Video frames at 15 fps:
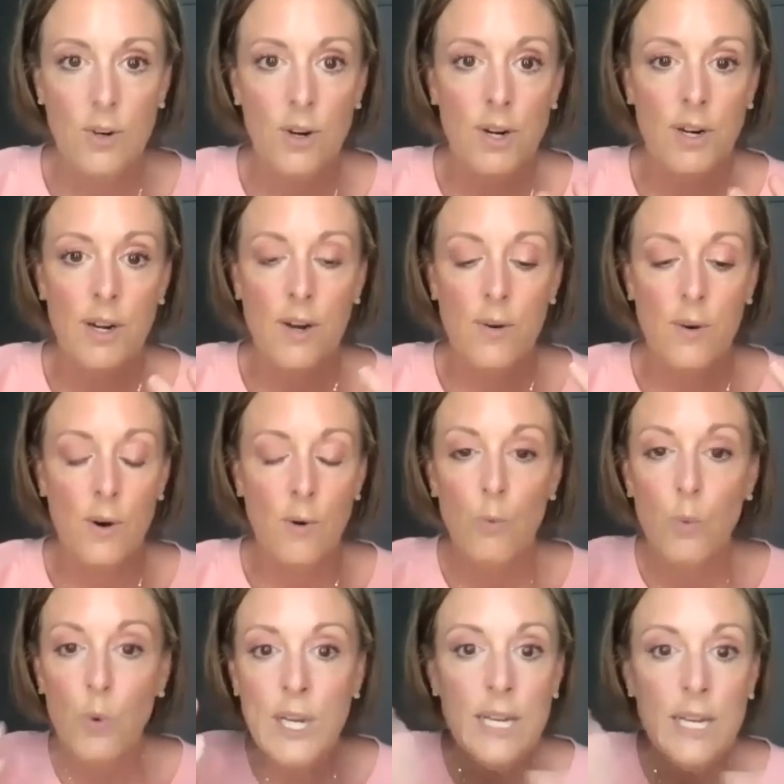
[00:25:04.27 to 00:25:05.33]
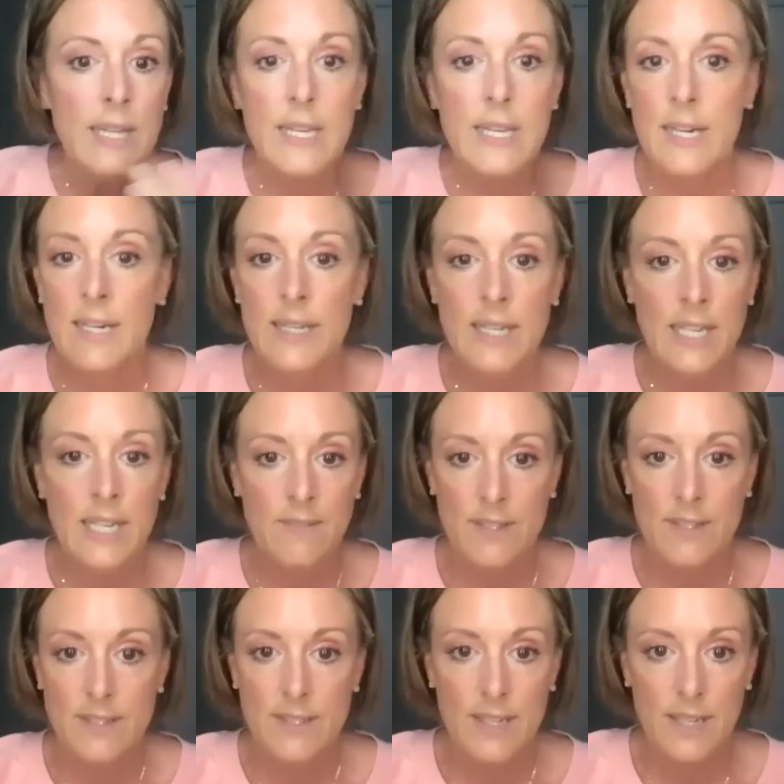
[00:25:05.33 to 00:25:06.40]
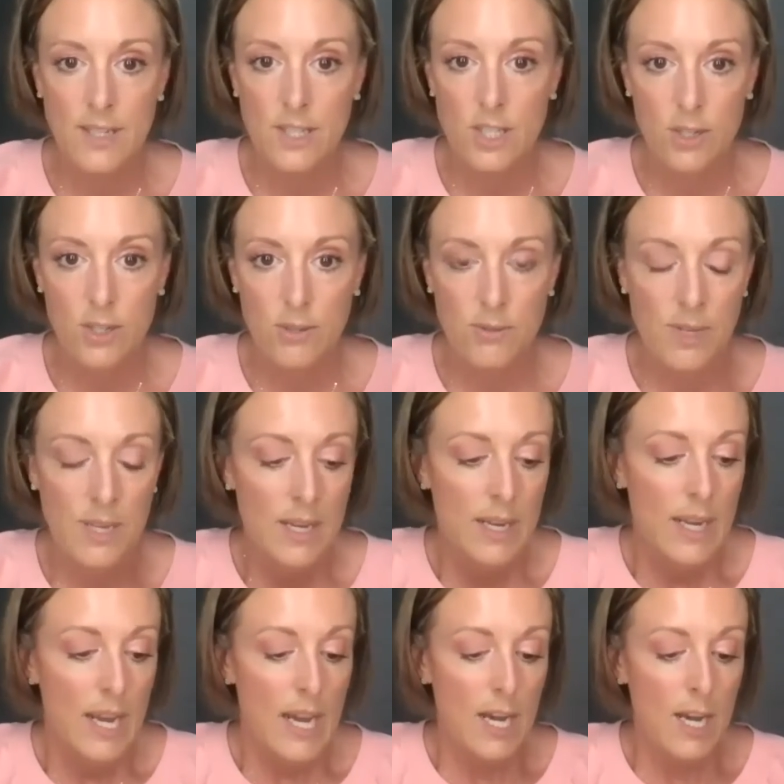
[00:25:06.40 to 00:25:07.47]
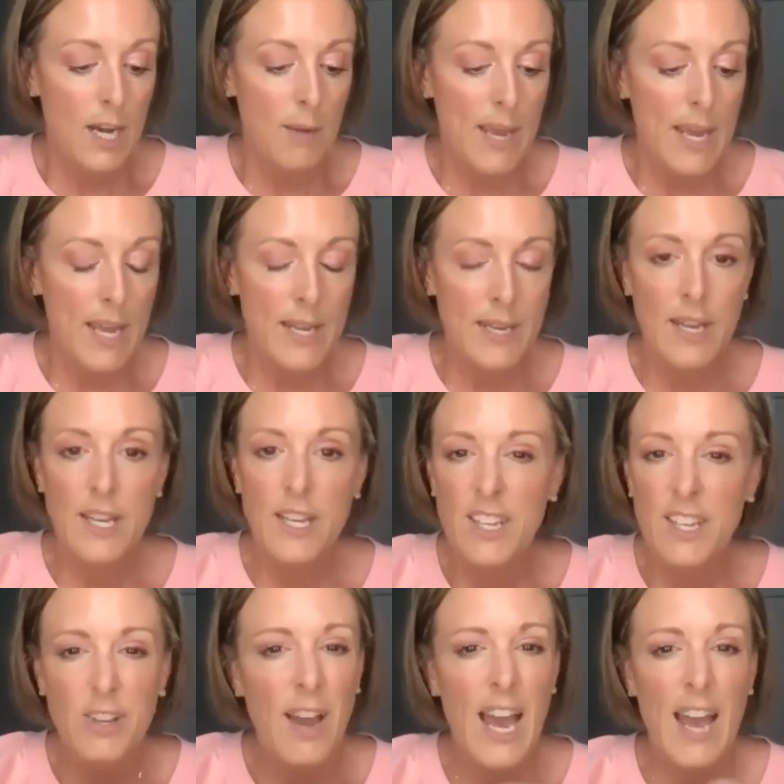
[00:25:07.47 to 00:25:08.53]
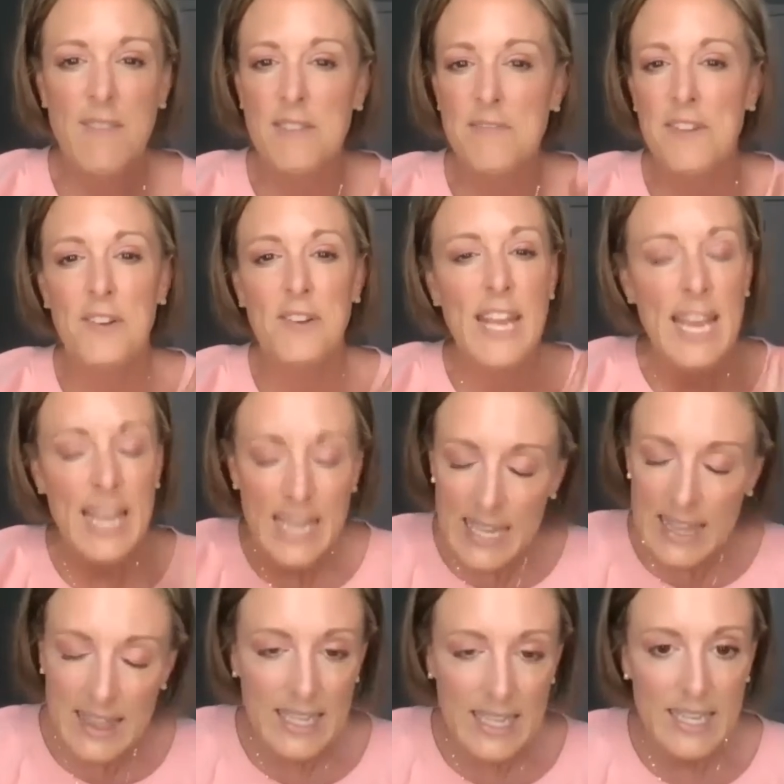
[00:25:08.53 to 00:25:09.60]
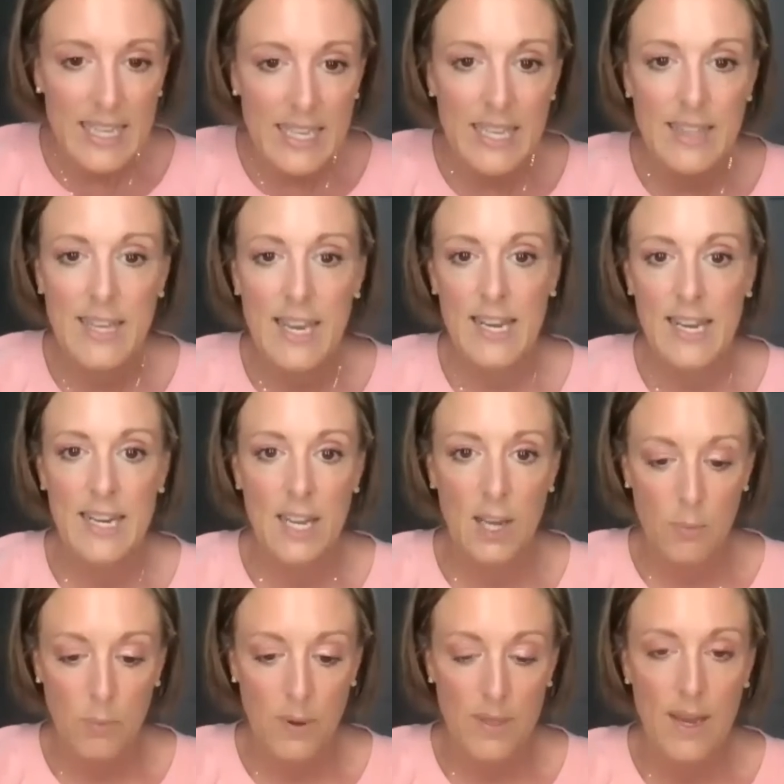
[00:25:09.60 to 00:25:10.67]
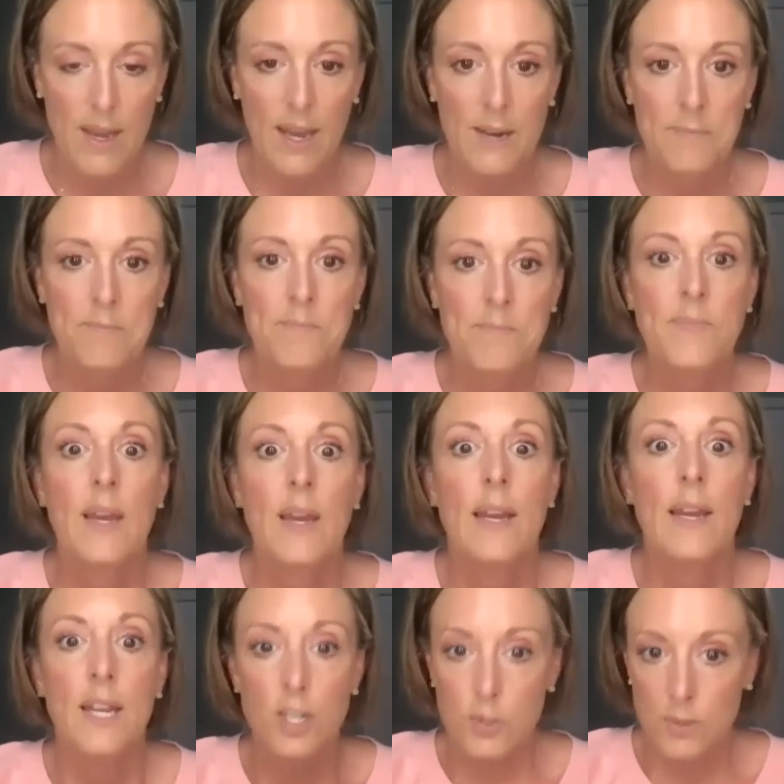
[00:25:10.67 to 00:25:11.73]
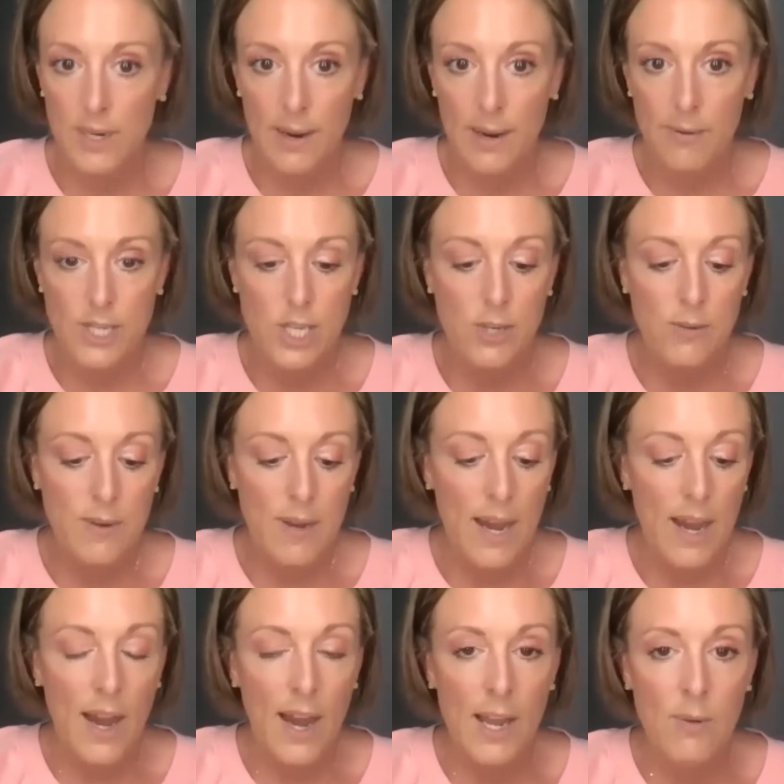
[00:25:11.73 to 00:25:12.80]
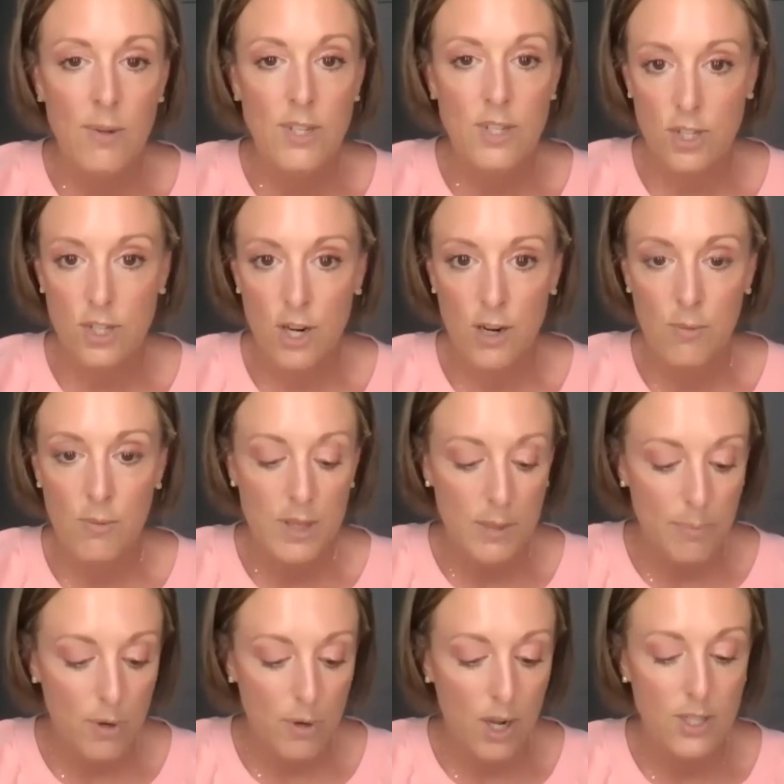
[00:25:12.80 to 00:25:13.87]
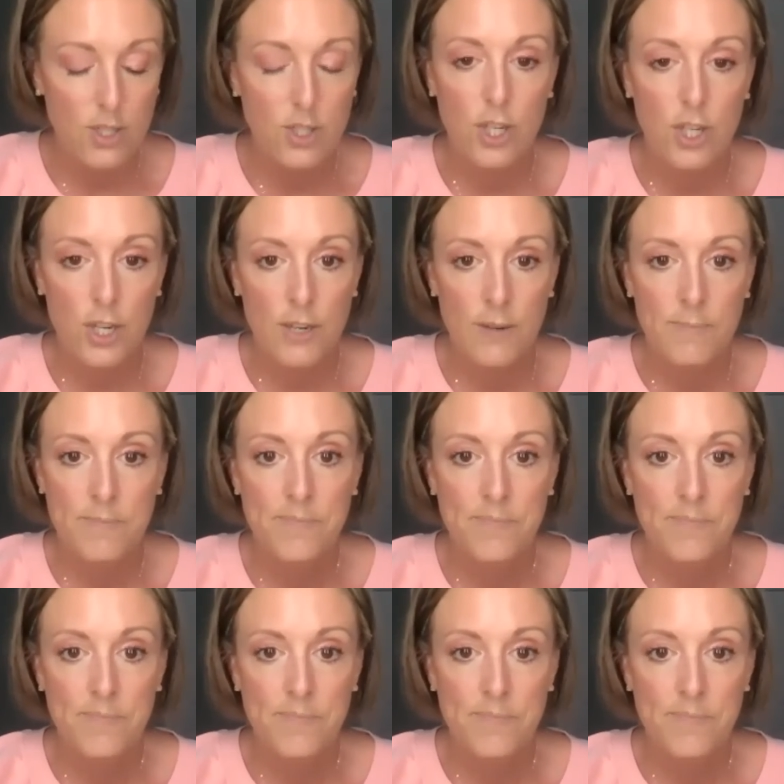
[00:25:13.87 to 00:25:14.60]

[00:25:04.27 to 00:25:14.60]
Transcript: or really uneven skin tone, and you haven't found anything that can help with that, here's what I would do. I would start with a bronzer,